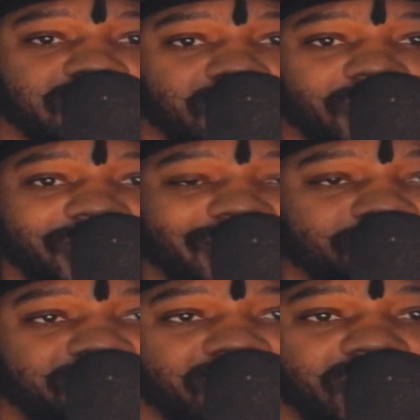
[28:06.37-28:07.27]
someone that's
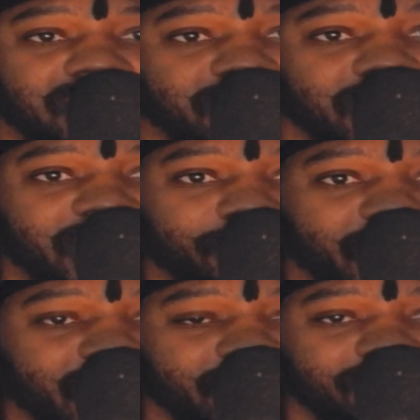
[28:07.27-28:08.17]
building something in
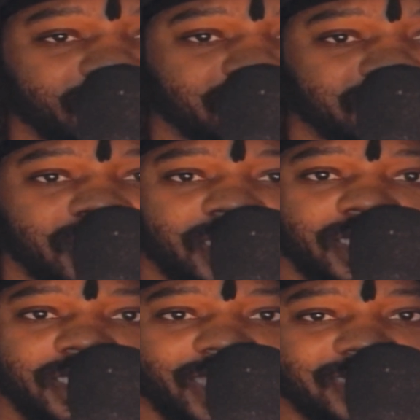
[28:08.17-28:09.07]
Manifest,
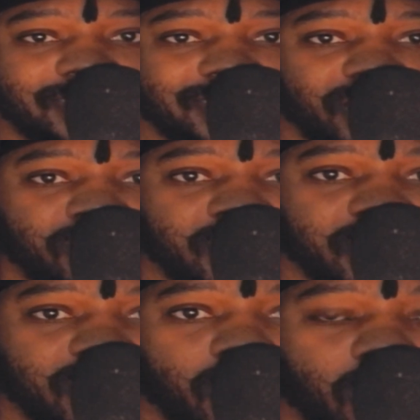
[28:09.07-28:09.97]
that skill can
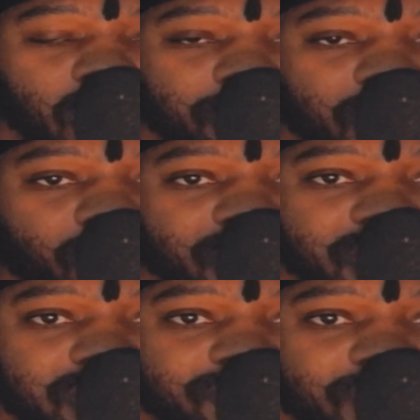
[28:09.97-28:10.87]
get called by one of
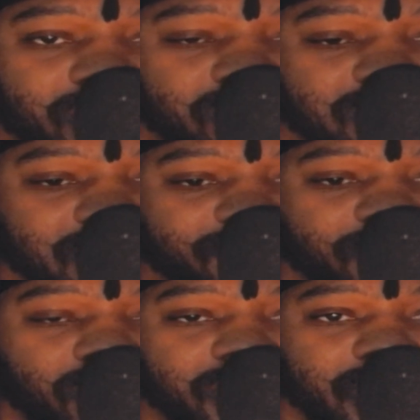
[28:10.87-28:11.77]
his phones, and the
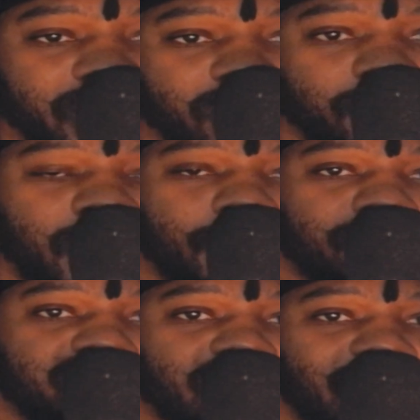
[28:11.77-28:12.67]
phone can help
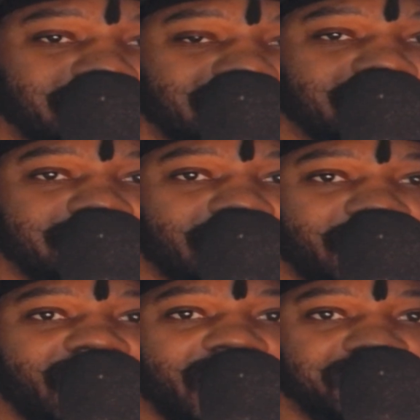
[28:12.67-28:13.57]
process that
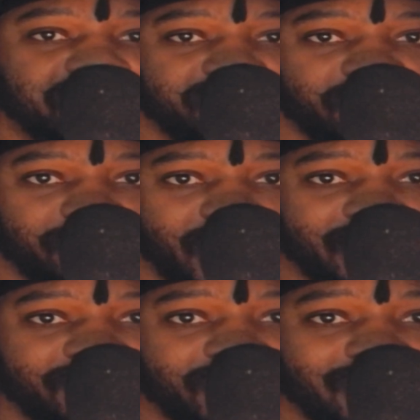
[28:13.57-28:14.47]
action for
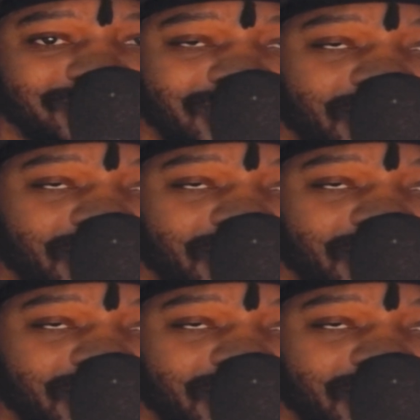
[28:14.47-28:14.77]
Manifest,